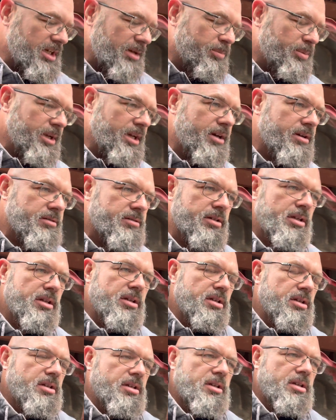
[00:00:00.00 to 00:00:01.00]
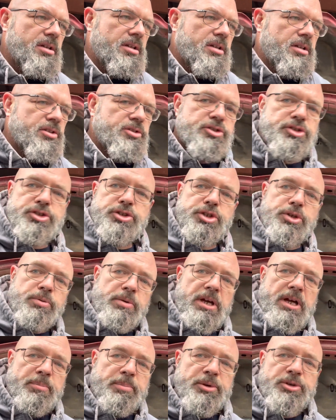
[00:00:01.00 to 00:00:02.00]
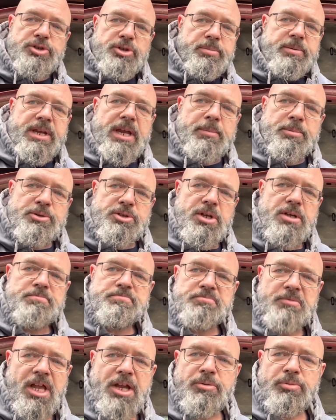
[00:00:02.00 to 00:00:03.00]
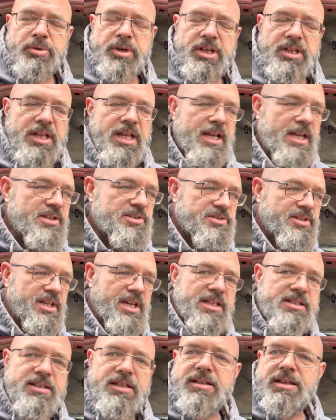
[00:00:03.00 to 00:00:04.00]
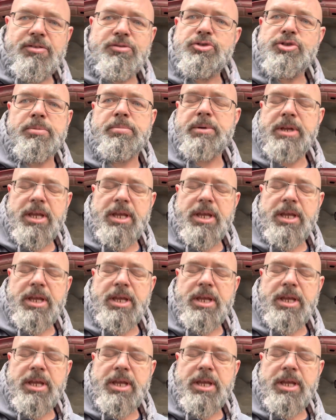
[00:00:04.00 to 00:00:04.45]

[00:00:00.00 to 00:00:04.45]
up here to put the jumper cables on, I realized that I didn't have the jumper